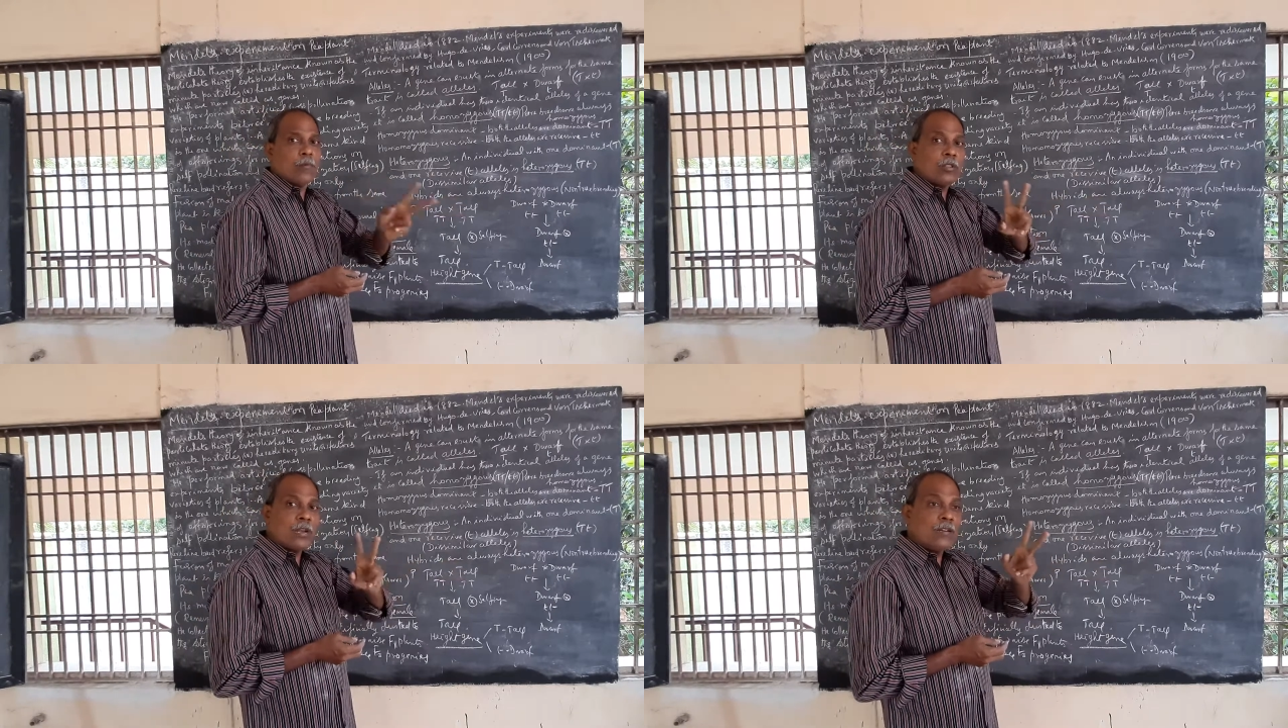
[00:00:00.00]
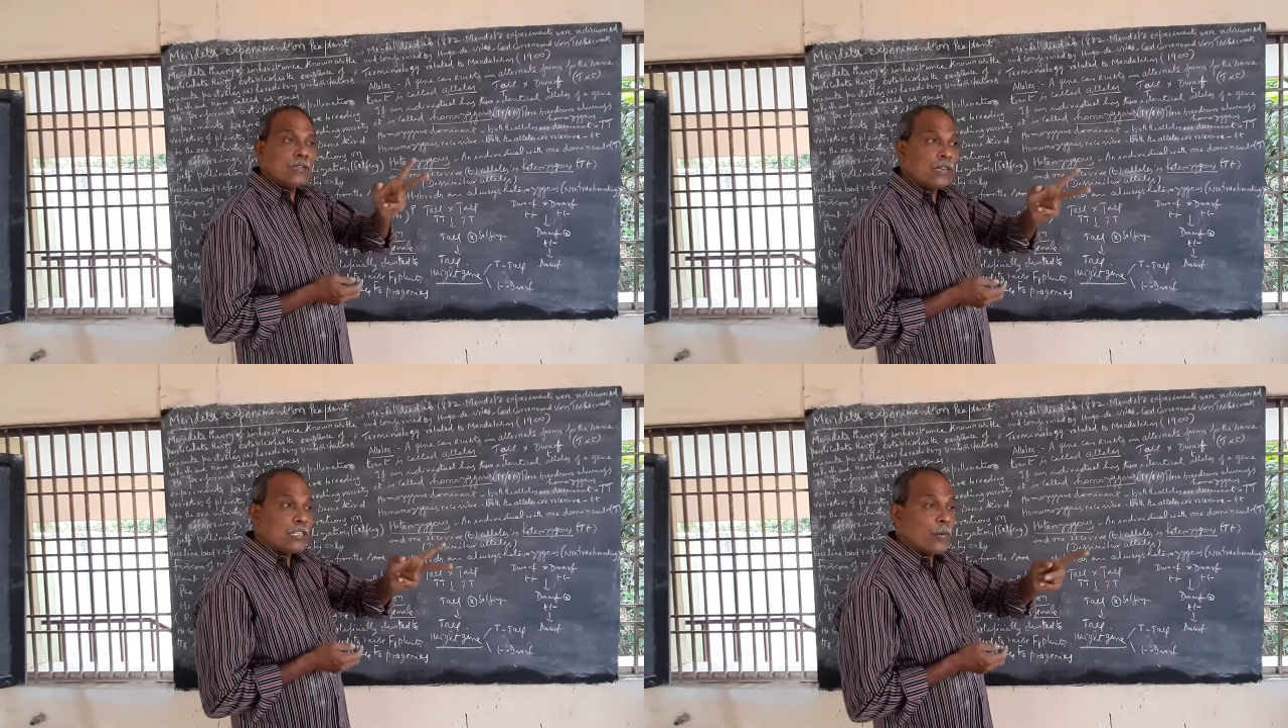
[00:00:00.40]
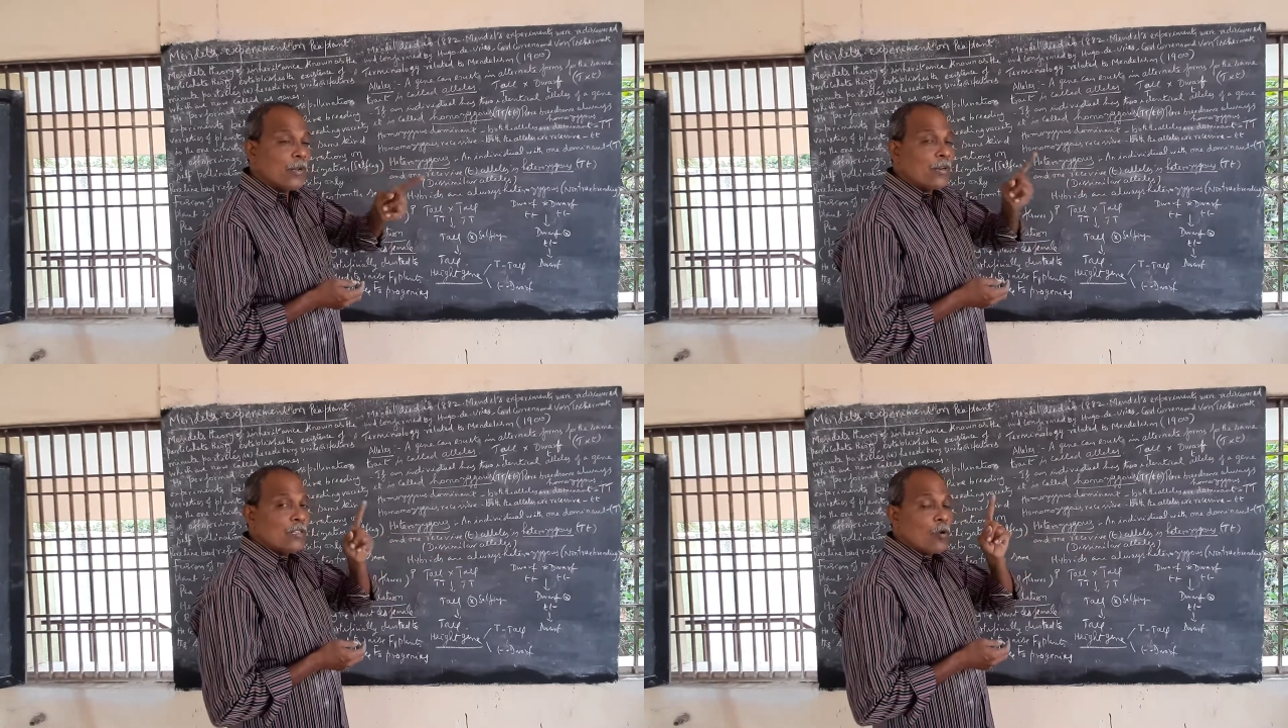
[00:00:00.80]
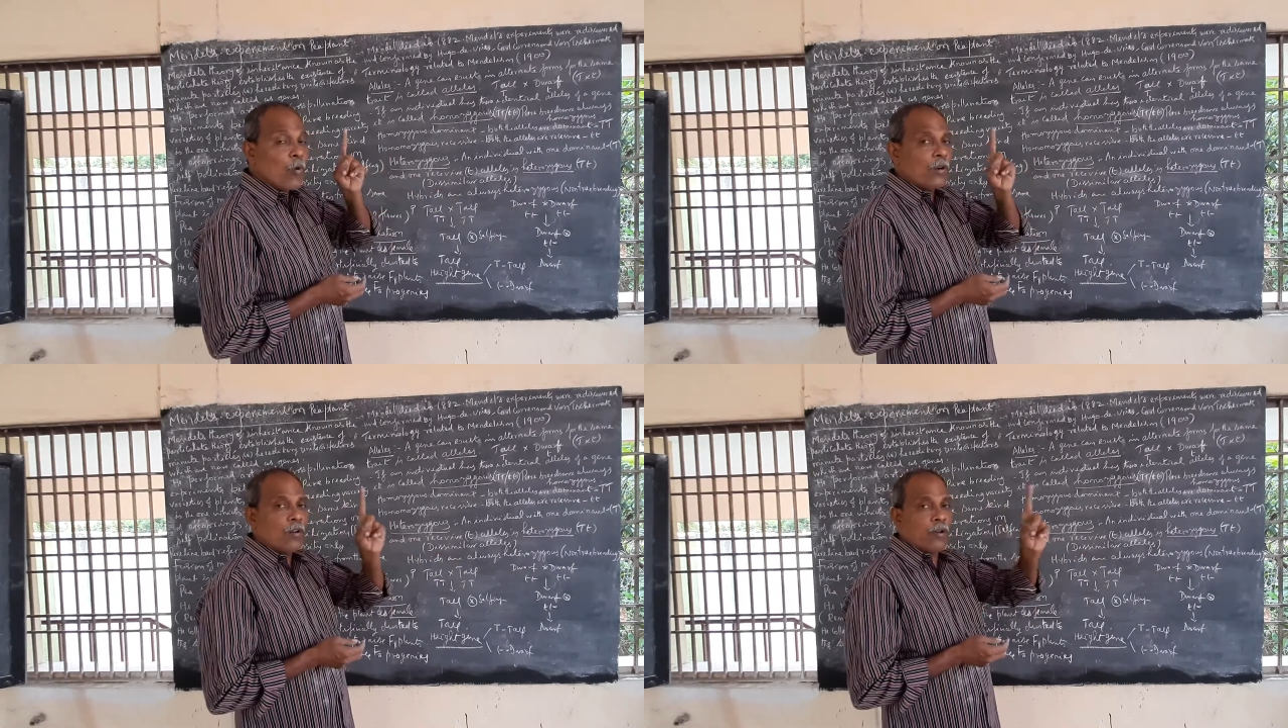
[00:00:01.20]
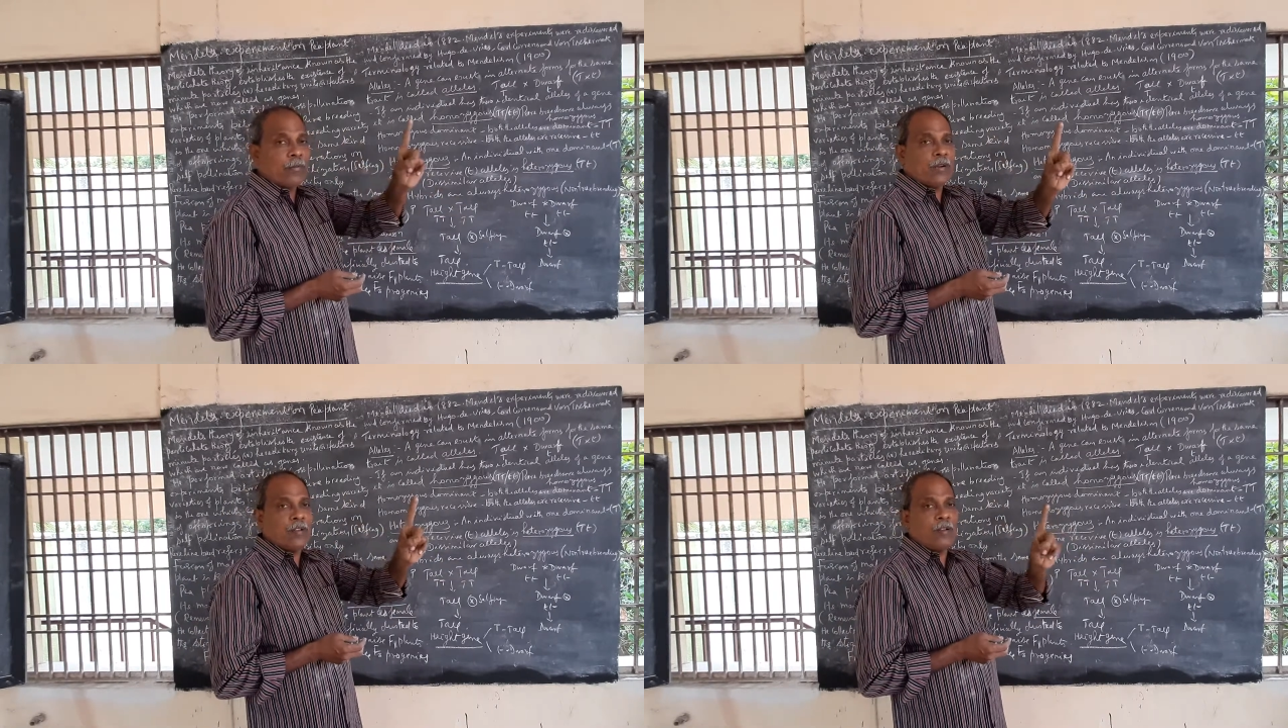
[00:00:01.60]
in one
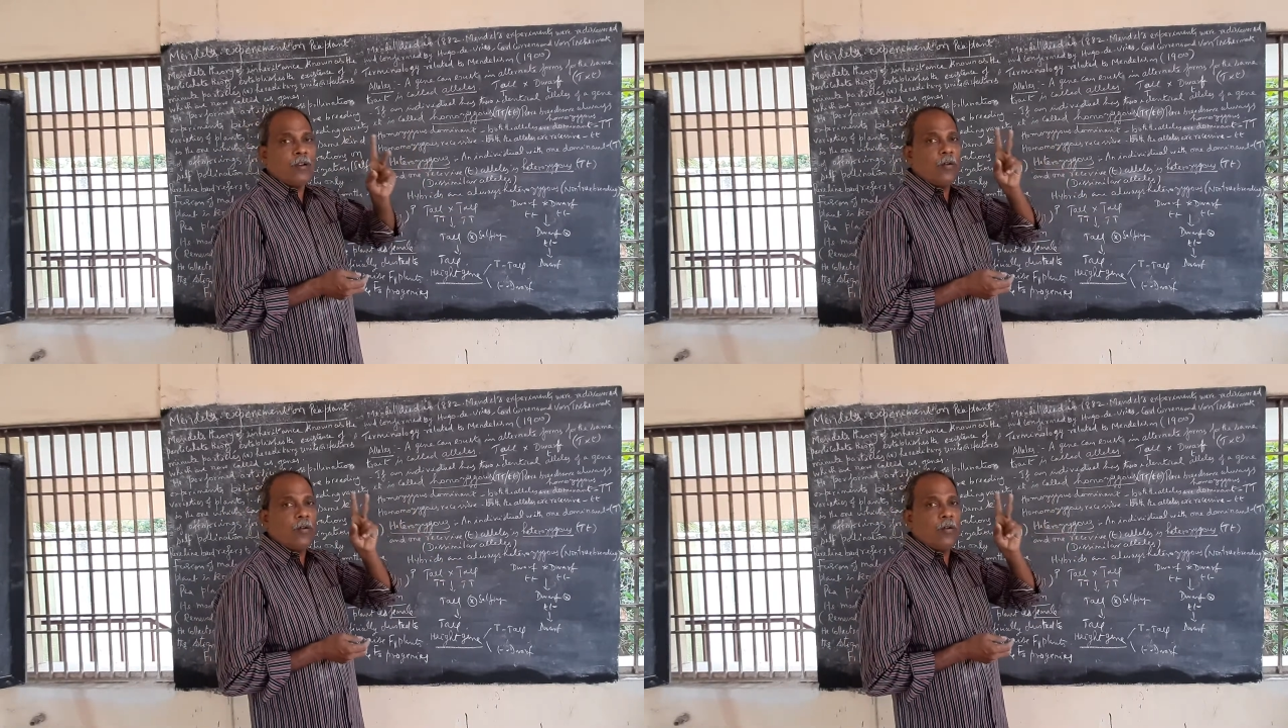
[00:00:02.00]
dominant allele,